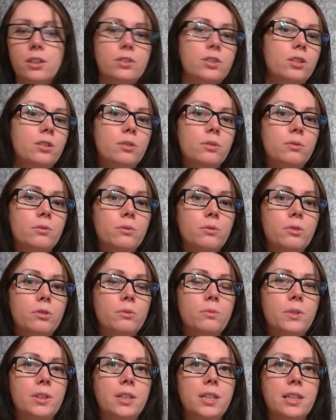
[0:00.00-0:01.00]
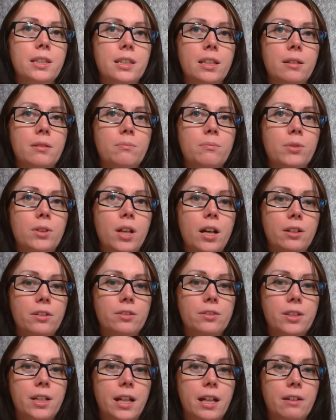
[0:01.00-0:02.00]
So the one thing that
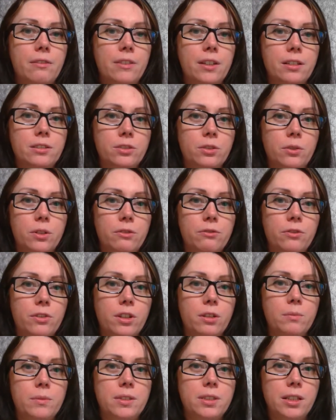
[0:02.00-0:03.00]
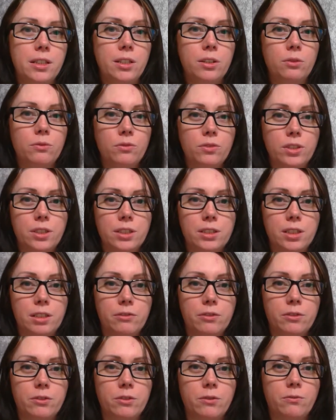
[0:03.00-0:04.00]
plotters have that's going for them is they don't really suffer
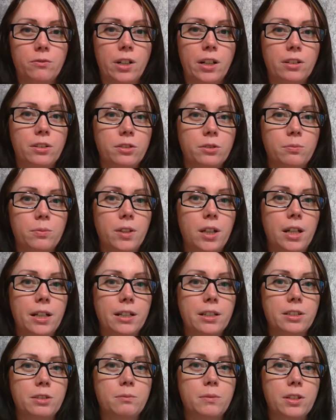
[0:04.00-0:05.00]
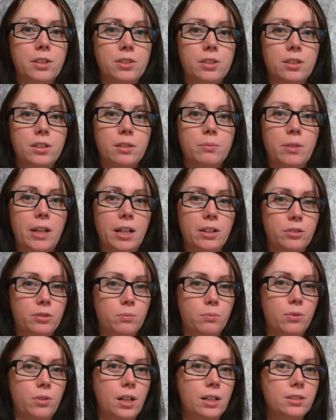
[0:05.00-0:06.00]
from writer's block as much in the actual
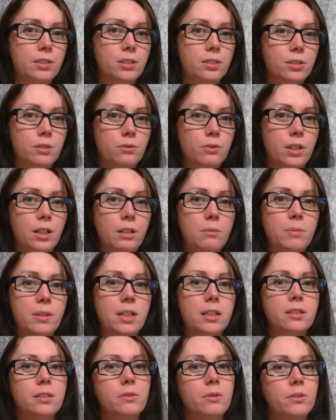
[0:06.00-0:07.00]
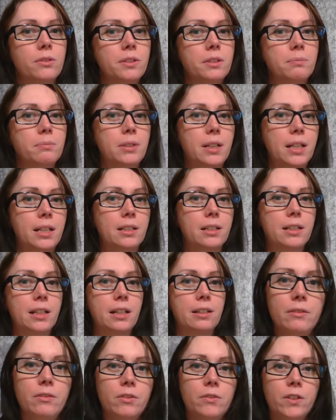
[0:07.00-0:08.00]
process of writing because they've already planned it out.
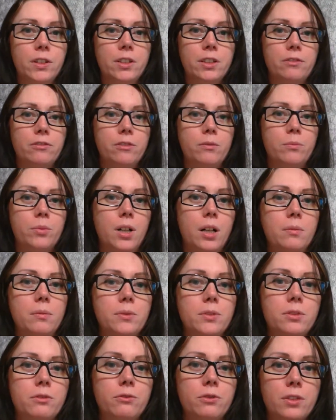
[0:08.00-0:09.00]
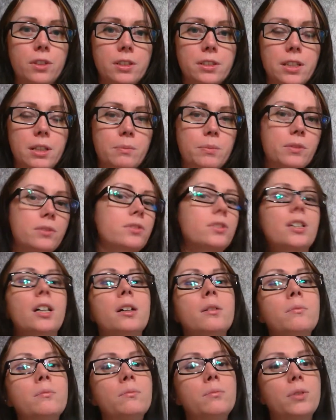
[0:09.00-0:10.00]
They have a very different problem. So for example,
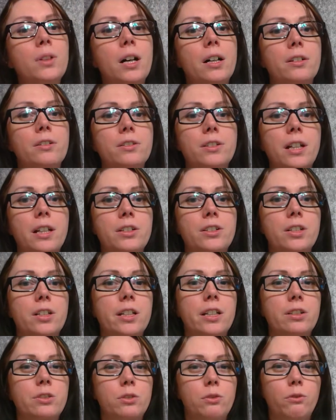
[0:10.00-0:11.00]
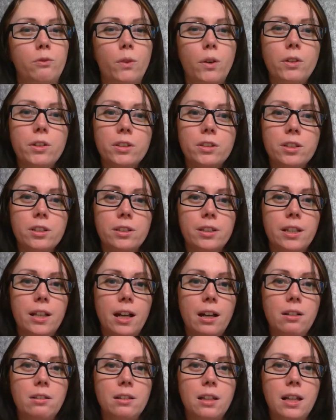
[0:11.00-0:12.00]
some plotters actually get too focused on the
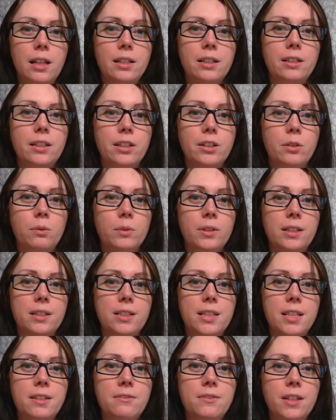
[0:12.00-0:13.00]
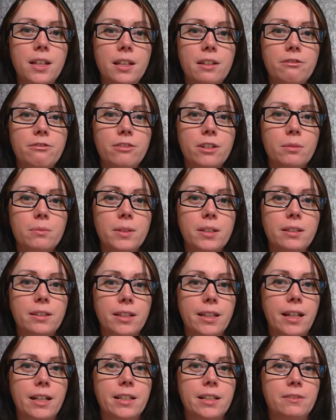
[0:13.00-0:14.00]
outline and they don't want to deviate from it.
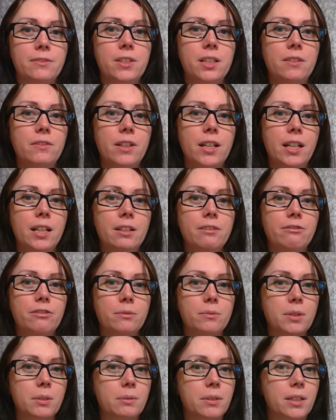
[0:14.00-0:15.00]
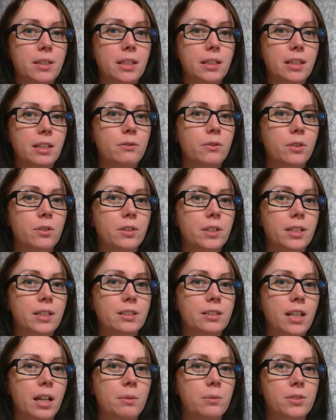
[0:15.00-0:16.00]
The idea of deviating from something that they've already
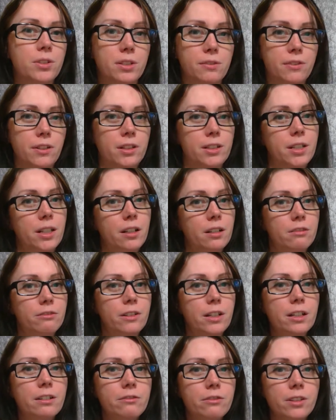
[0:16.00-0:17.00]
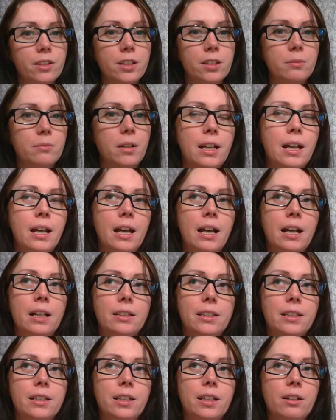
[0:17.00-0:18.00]
established is very terrifying for them. And
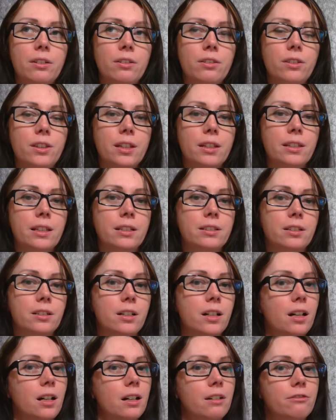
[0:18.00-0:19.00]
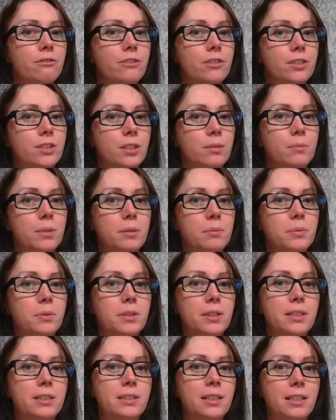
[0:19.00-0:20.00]
then the other thing that's a con for some people
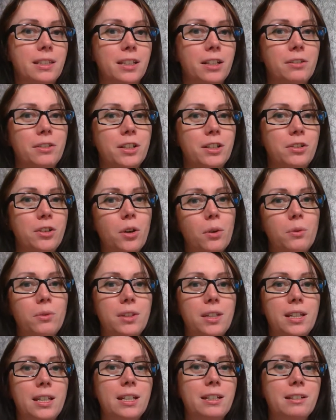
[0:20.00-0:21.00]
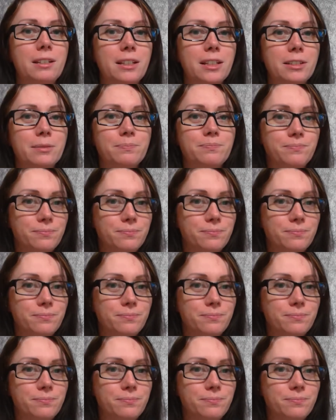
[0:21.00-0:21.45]
is that they already know the ending,